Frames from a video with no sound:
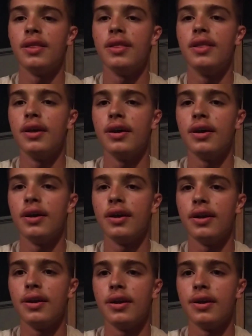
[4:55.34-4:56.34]

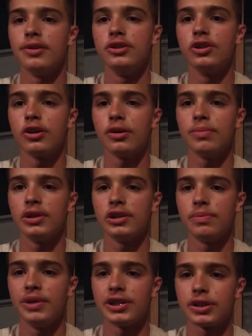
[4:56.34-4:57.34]
the
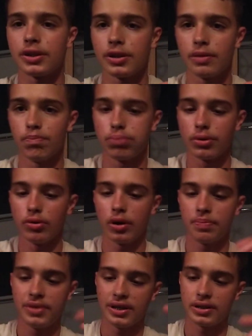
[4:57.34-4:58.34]
Germans basically blew
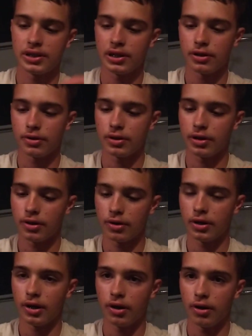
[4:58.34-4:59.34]
up the
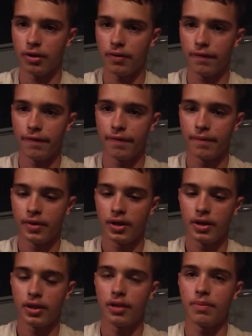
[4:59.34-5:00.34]
interior of
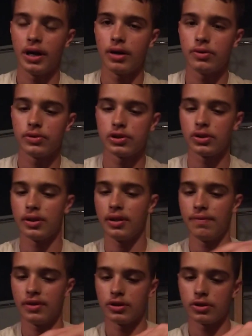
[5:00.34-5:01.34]
the MAUS,
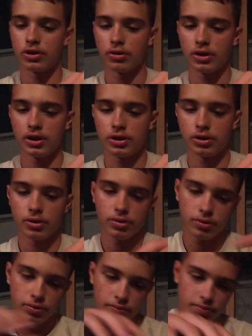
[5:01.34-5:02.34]
leaving the turret
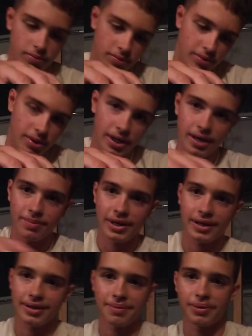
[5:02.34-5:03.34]
to, I'm
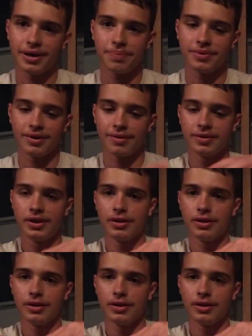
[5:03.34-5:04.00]
not going to pop it off,